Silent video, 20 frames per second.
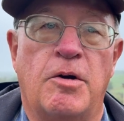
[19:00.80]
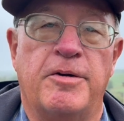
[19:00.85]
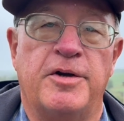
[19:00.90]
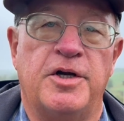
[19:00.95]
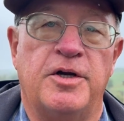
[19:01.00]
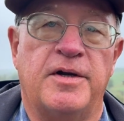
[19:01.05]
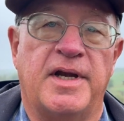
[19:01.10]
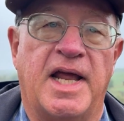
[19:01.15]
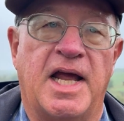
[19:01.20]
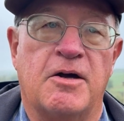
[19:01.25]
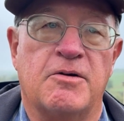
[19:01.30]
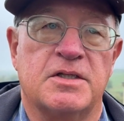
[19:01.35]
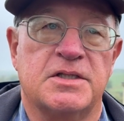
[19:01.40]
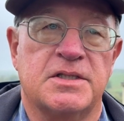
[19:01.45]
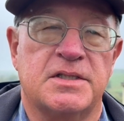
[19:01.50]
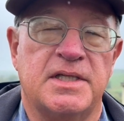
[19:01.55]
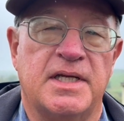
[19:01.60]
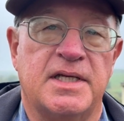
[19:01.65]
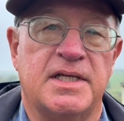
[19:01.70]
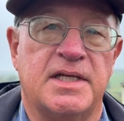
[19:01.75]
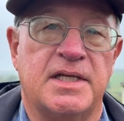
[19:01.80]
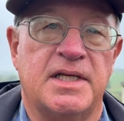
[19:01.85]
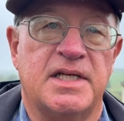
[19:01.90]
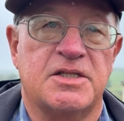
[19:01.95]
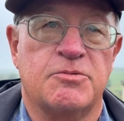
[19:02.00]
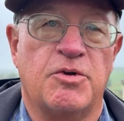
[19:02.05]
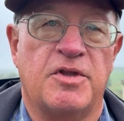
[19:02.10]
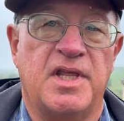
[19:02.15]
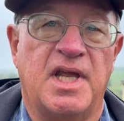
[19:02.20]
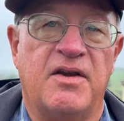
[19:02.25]
we do now
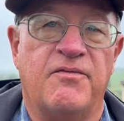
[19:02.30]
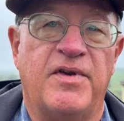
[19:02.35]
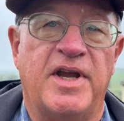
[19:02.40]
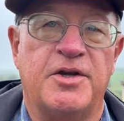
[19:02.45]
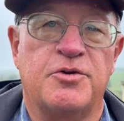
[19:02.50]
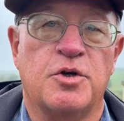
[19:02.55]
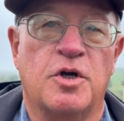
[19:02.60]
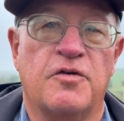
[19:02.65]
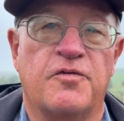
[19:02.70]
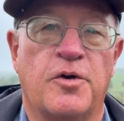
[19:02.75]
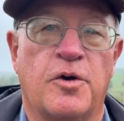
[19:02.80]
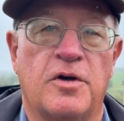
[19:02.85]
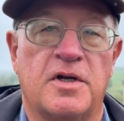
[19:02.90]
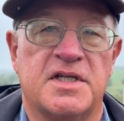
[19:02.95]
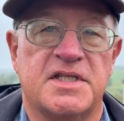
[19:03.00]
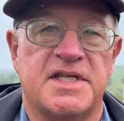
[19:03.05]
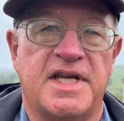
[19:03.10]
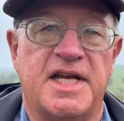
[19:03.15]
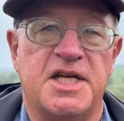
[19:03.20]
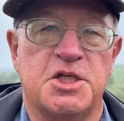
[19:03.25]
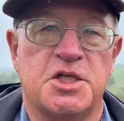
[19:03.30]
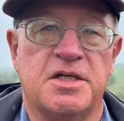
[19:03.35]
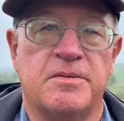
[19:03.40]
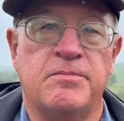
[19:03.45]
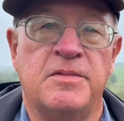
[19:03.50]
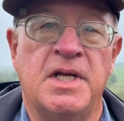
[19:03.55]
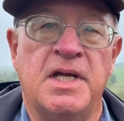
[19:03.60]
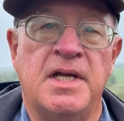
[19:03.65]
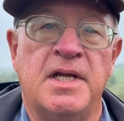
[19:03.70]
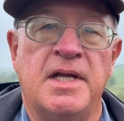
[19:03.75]
is with in vitro
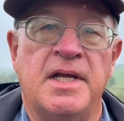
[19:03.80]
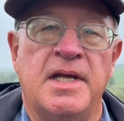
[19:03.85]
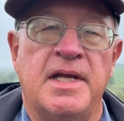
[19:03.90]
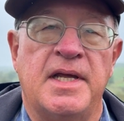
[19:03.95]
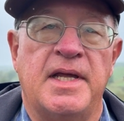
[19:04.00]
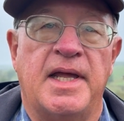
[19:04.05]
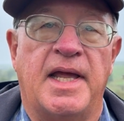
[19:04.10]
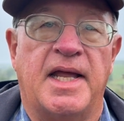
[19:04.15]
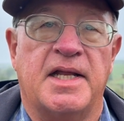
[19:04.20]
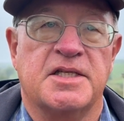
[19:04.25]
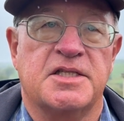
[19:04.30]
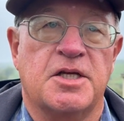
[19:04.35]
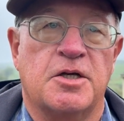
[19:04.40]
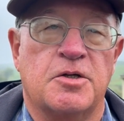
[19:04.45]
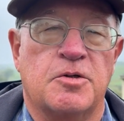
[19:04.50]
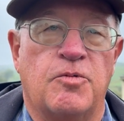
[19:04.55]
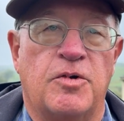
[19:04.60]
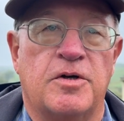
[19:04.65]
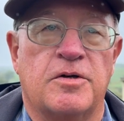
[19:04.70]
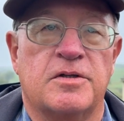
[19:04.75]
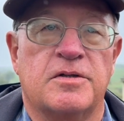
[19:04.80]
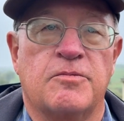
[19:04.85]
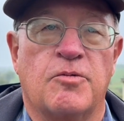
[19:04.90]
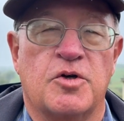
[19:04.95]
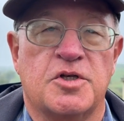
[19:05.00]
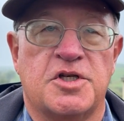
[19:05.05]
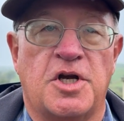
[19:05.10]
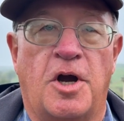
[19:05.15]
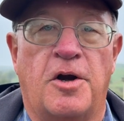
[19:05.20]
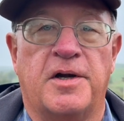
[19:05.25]
fertilization, and so
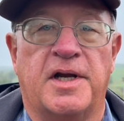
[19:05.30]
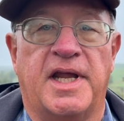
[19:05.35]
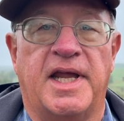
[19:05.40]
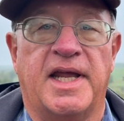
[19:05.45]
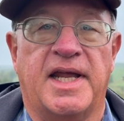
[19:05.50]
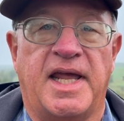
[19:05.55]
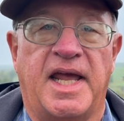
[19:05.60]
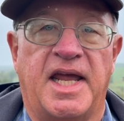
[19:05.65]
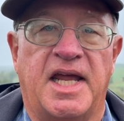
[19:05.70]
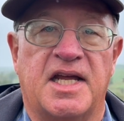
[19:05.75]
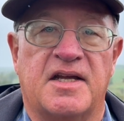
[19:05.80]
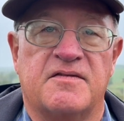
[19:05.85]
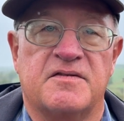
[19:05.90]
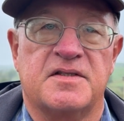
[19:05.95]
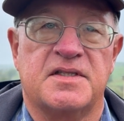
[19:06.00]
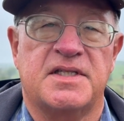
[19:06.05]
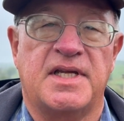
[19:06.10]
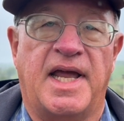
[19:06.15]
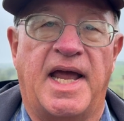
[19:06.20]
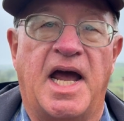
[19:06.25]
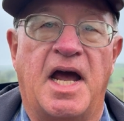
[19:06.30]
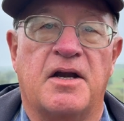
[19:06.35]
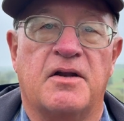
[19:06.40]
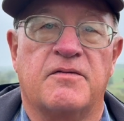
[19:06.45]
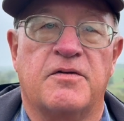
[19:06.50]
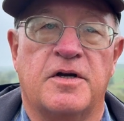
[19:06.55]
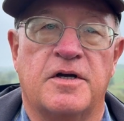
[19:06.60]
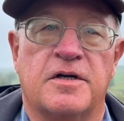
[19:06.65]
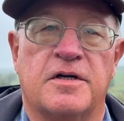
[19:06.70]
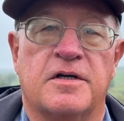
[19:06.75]
we're starting to get calves out
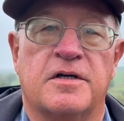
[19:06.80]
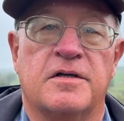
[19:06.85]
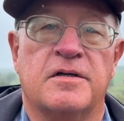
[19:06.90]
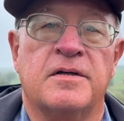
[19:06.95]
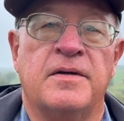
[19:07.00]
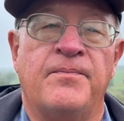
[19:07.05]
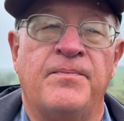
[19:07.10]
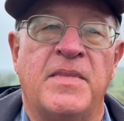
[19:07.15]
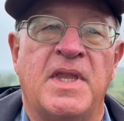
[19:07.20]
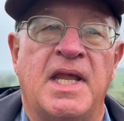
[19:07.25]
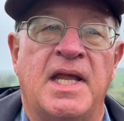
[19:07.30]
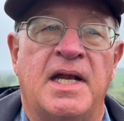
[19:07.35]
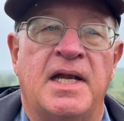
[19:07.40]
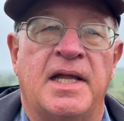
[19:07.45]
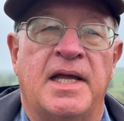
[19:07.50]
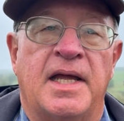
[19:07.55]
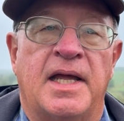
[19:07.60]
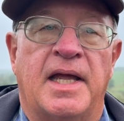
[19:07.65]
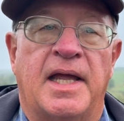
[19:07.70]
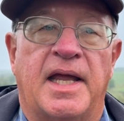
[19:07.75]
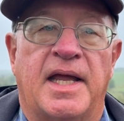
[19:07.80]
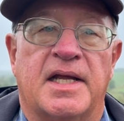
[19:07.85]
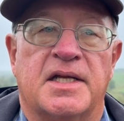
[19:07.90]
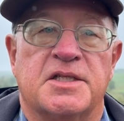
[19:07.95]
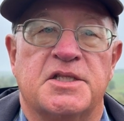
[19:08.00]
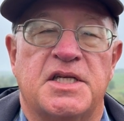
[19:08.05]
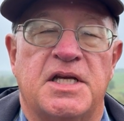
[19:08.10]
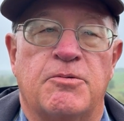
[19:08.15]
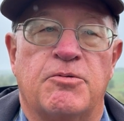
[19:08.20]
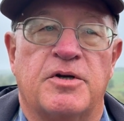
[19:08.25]
of her. And
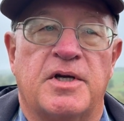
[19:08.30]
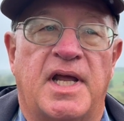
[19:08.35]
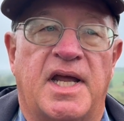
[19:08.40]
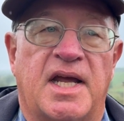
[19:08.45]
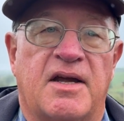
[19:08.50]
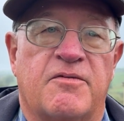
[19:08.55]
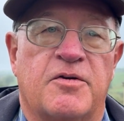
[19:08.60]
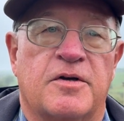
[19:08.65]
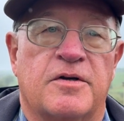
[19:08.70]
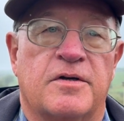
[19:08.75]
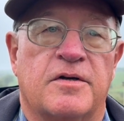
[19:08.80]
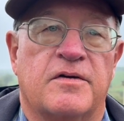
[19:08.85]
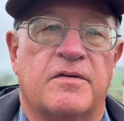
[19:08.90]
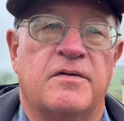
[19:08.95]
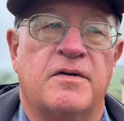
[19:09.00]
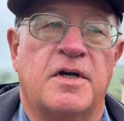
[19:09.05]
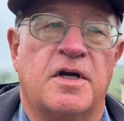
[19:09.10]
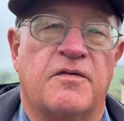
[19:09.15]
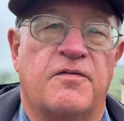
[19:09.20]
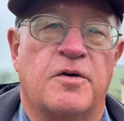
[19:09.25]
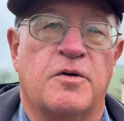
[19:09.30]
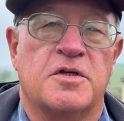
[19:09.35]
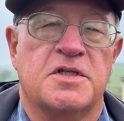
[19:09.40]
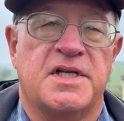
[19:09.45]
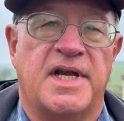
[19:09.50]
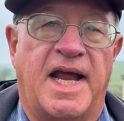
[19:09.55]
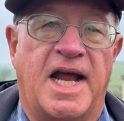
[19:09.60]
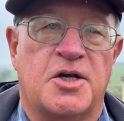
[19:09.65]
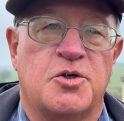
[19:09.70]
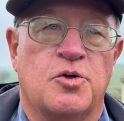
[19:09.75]
she would have her first
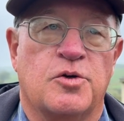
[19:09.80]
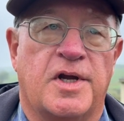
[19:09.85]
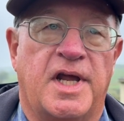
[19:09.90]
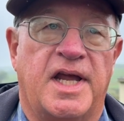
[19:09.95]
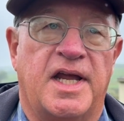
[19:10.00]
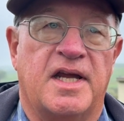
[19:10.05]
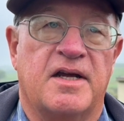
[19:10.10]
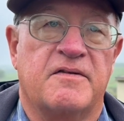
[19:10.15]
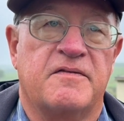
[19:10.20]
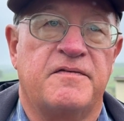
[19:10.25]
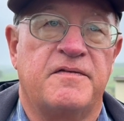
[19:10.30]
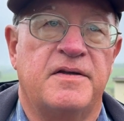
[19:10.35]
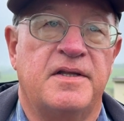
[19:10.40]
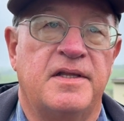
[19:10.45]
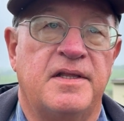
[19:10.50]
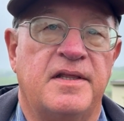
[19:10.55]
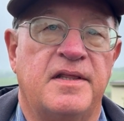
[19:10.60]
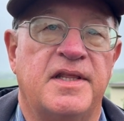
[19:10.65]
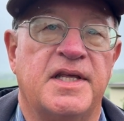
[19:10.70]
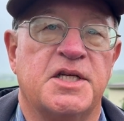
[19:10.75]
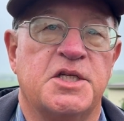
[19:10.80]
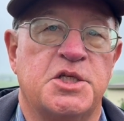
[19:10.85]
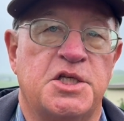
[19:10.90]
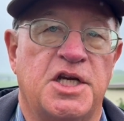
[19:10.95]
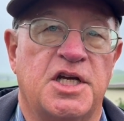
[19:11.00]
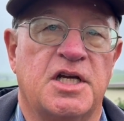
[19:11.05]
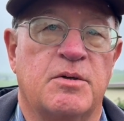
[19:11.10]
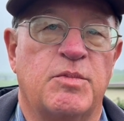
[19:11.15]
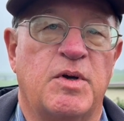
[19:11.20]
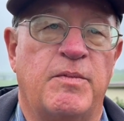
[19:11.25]
natural calf this
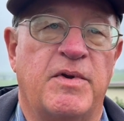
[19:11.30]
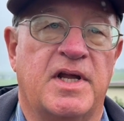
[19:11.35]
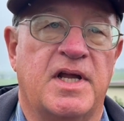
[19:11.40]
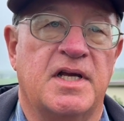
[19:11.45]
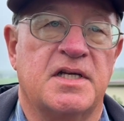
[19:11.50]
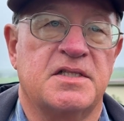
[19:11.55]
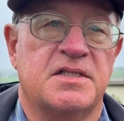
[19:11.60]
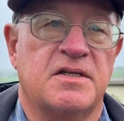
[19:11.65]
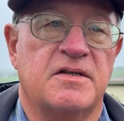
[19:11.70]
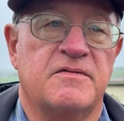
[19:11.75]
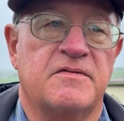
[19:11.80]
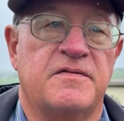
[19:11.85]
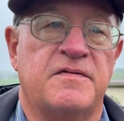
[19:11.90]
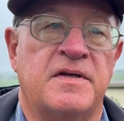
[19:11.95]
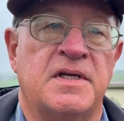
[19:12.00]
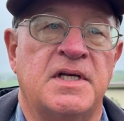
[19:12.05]
year, but because of